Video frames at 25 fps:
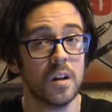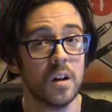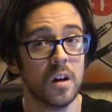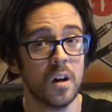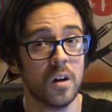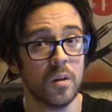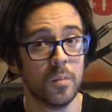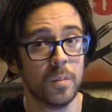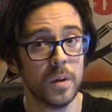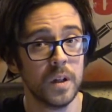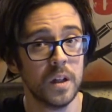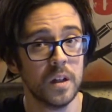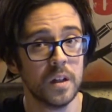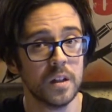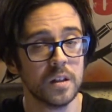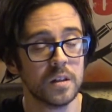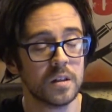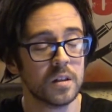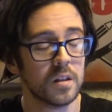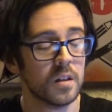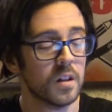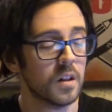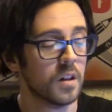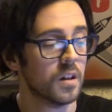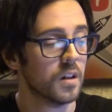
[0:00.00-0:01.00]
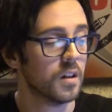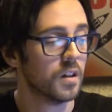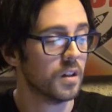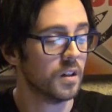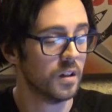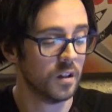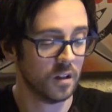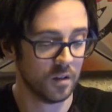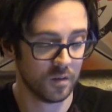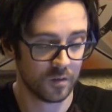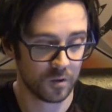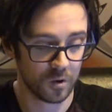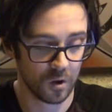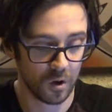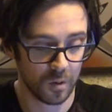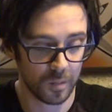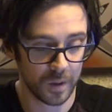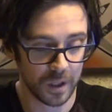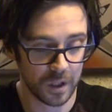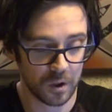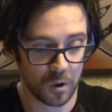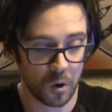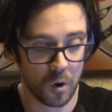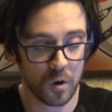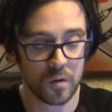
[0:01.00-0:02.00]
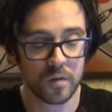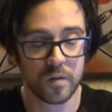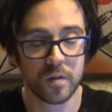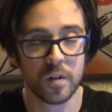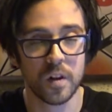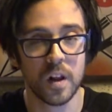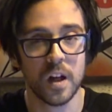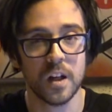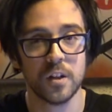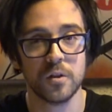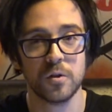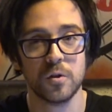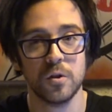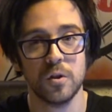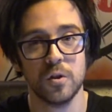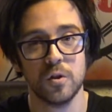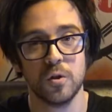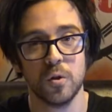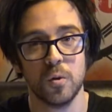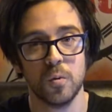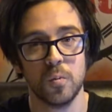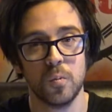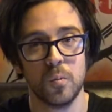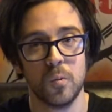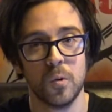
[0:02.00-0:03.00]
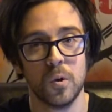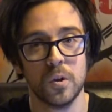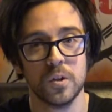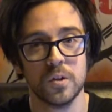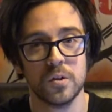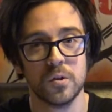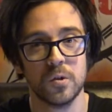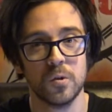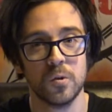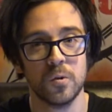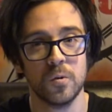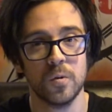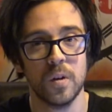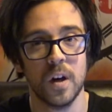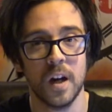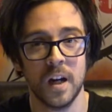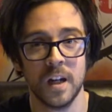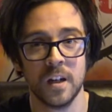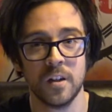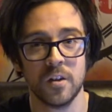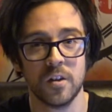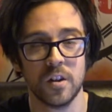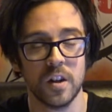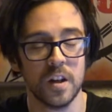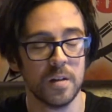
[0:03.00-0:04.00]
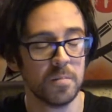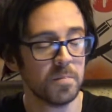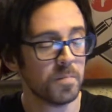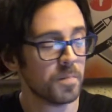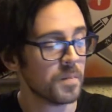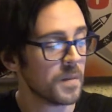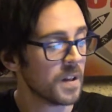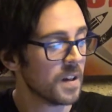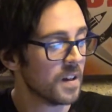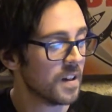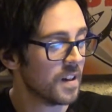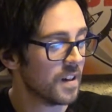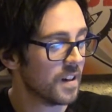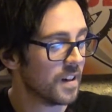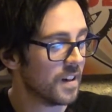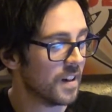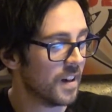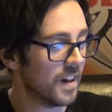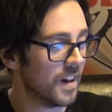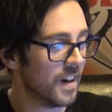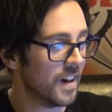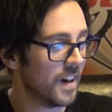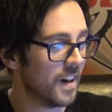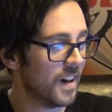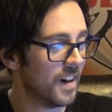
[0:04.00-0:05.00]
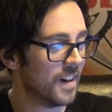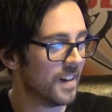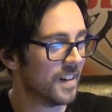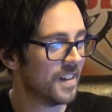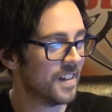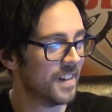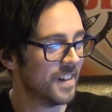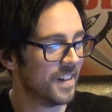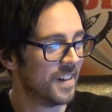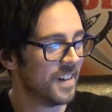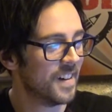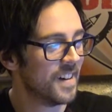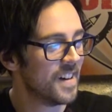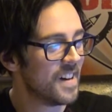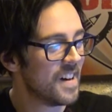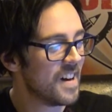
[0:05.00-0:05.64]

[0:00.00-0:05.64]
albeit you've got to be Khorne for that so you don't want to anger them. Uh,